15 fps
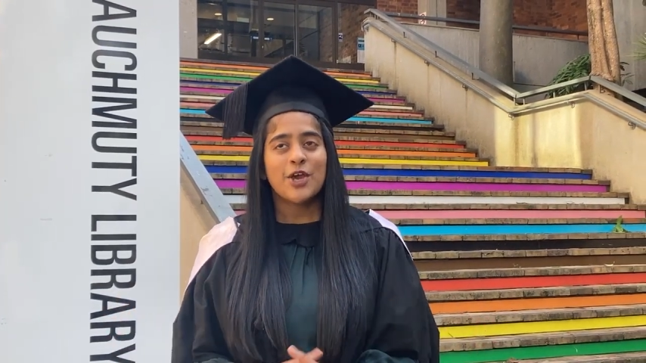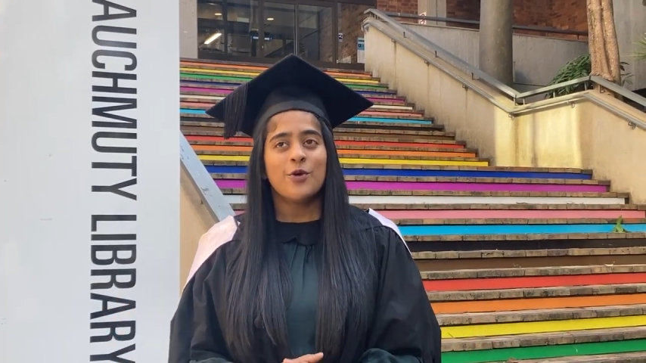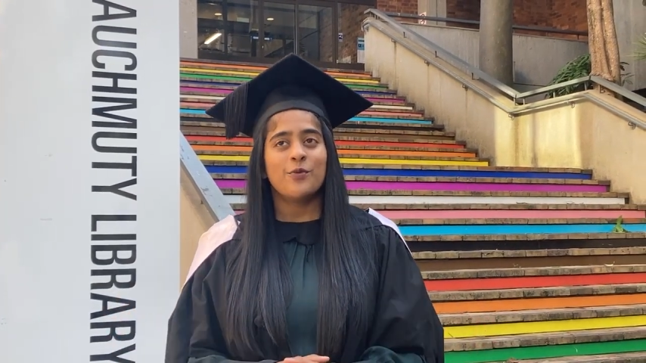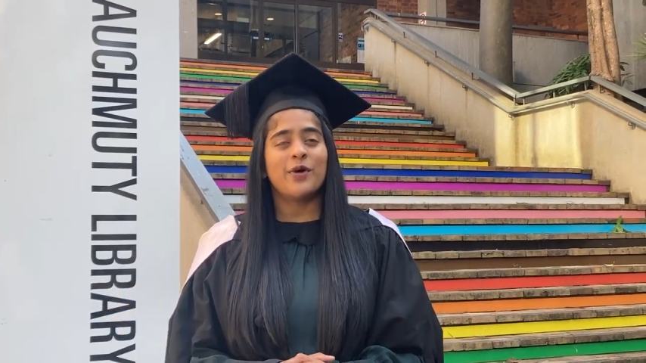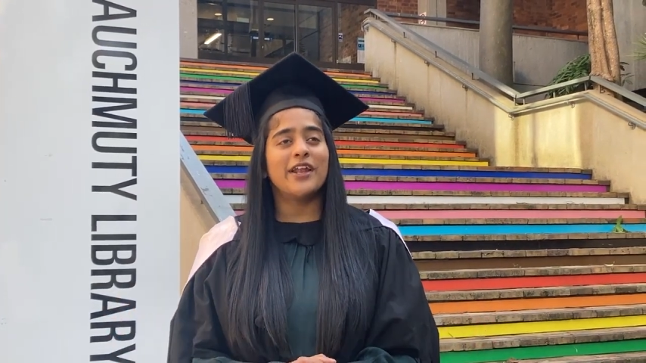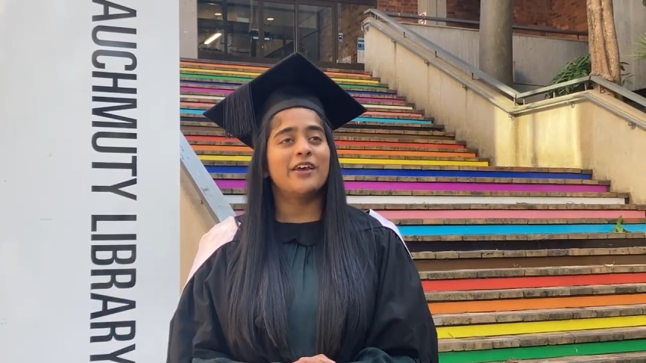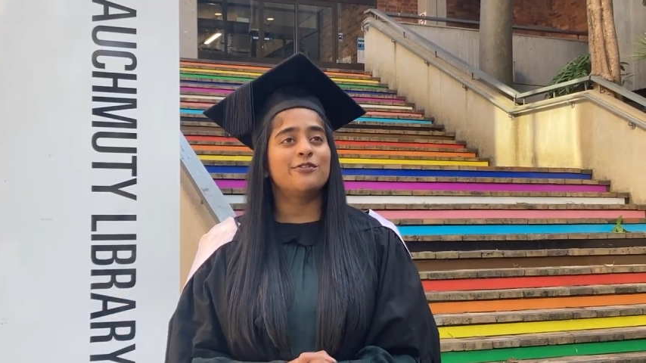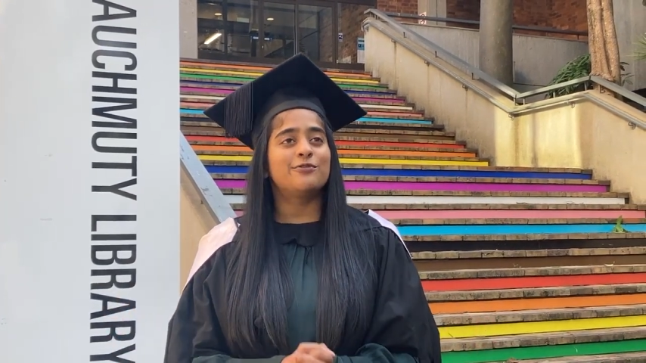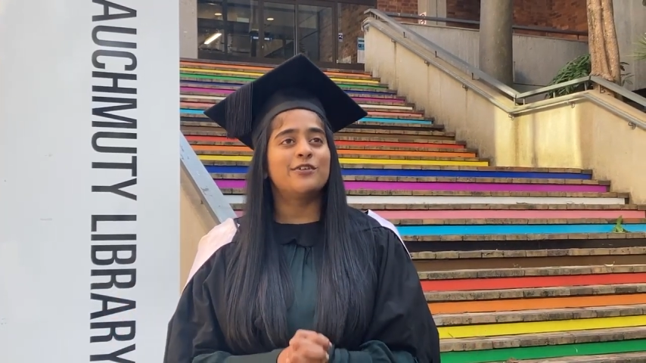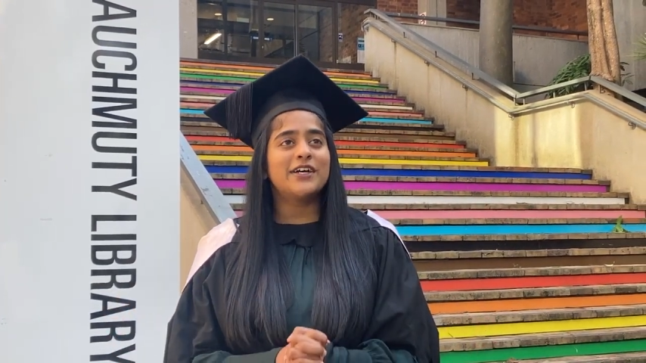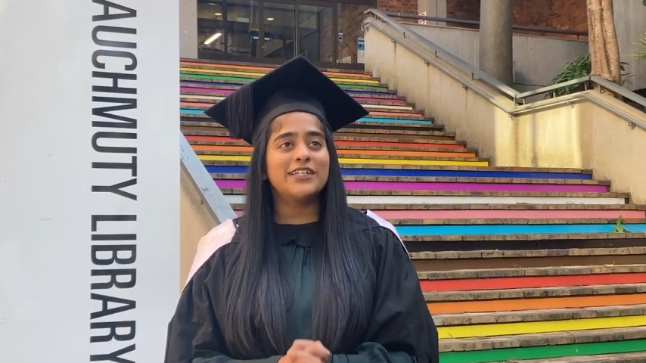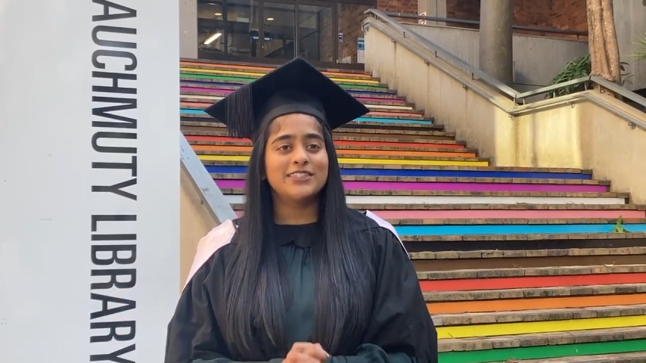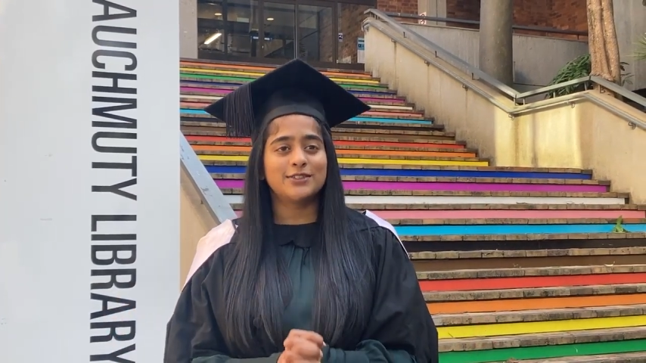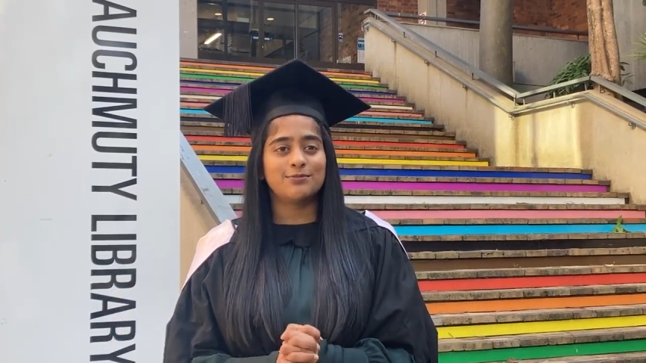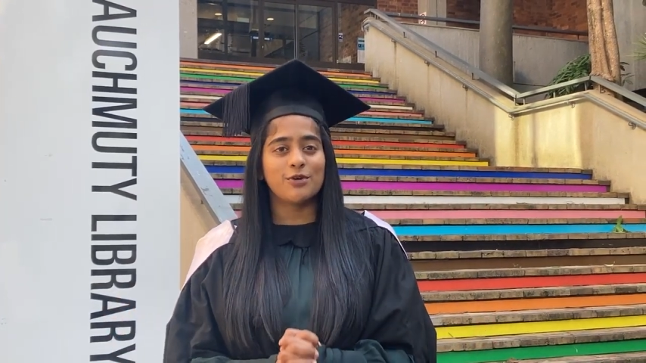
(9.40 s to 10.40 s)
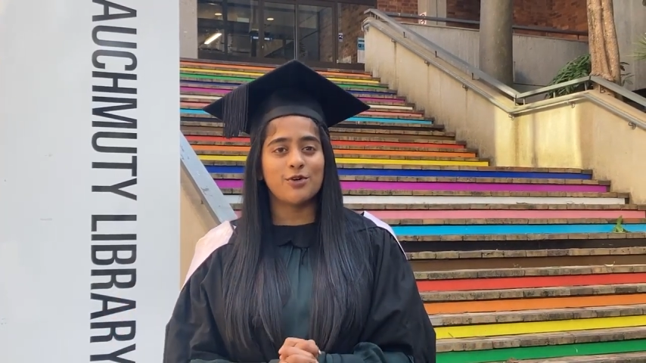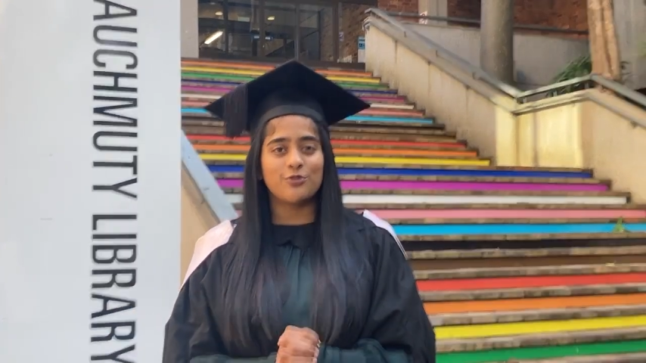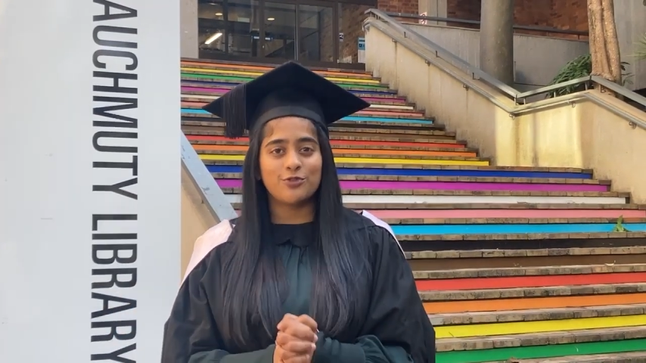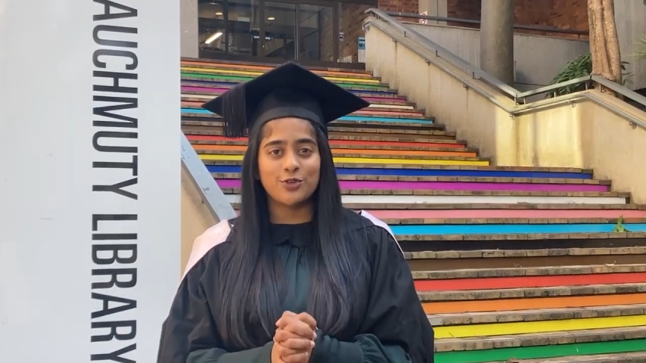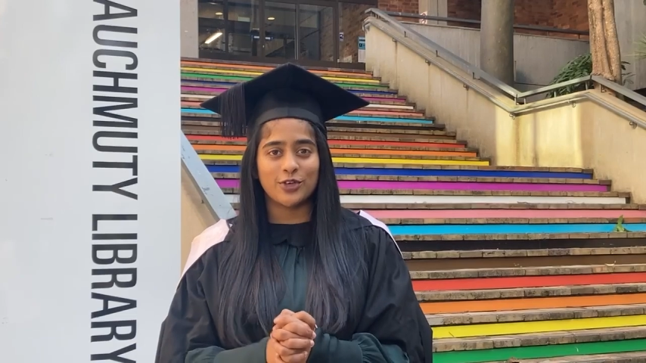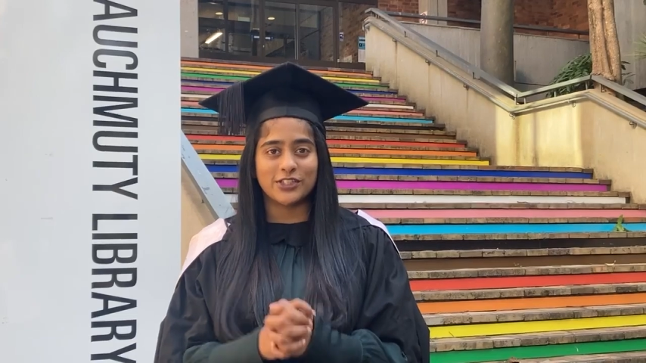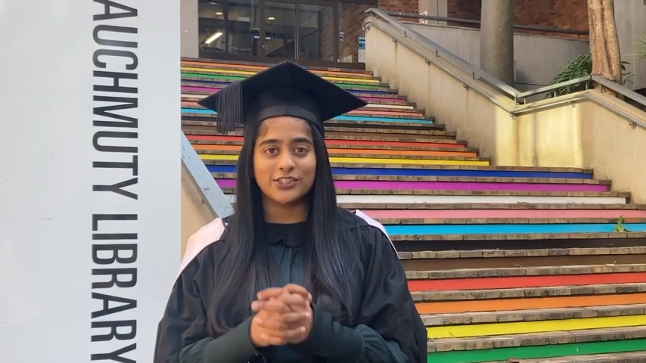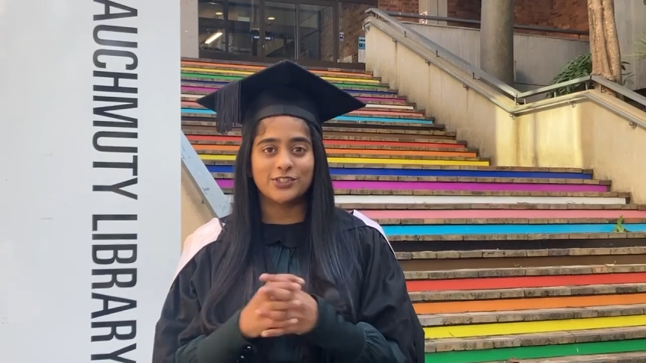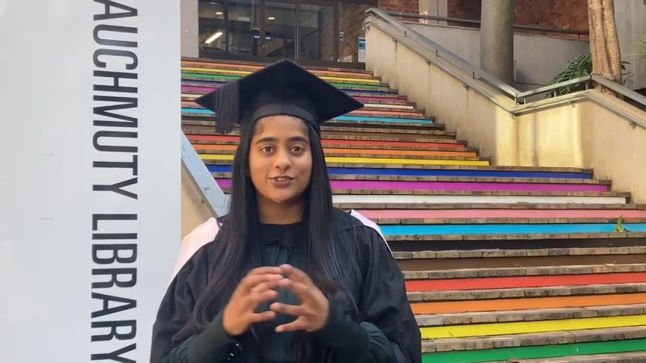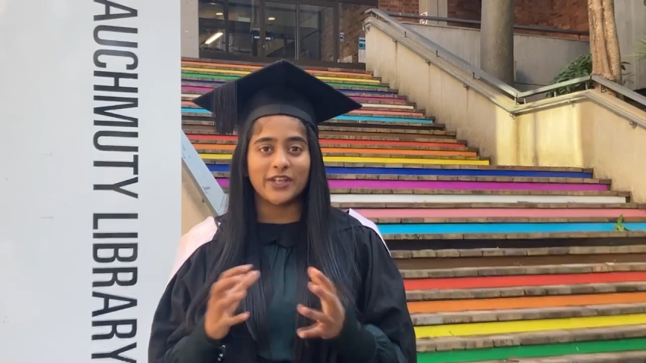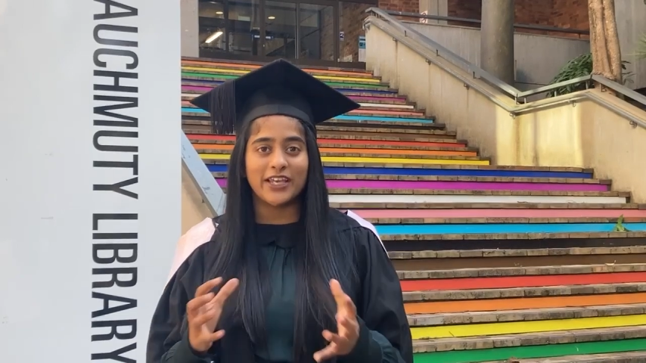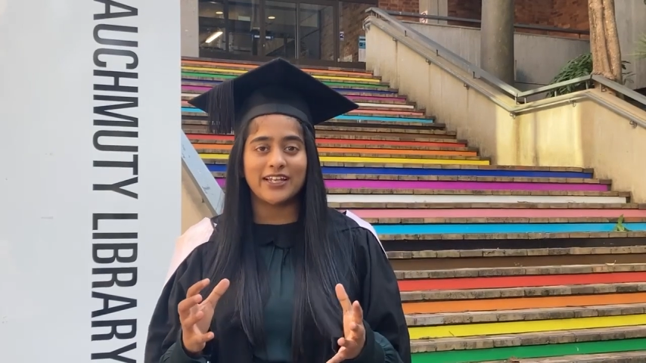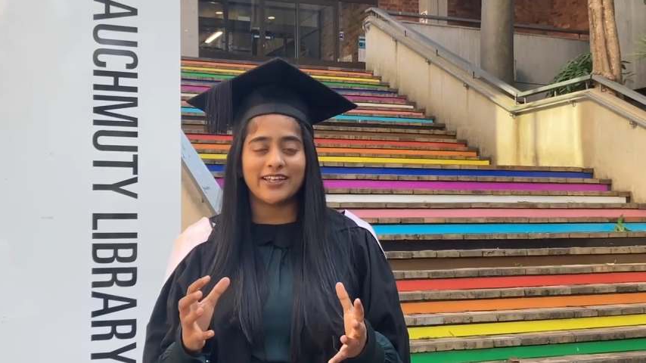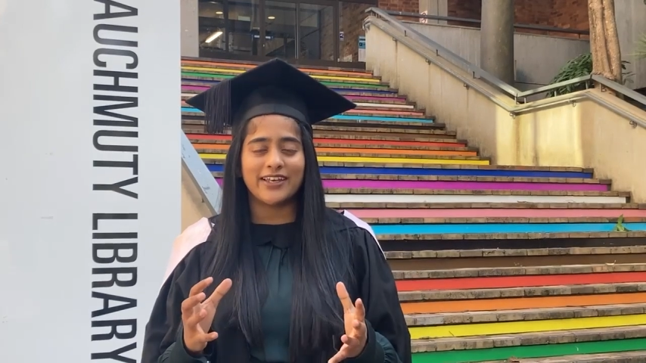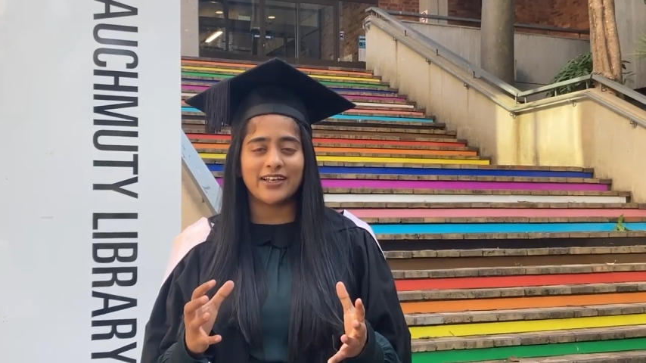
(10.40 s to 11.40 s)
When I first moved to
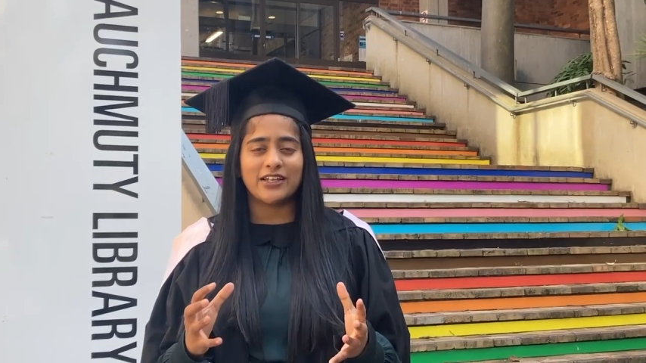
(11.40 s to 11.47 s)
Australia,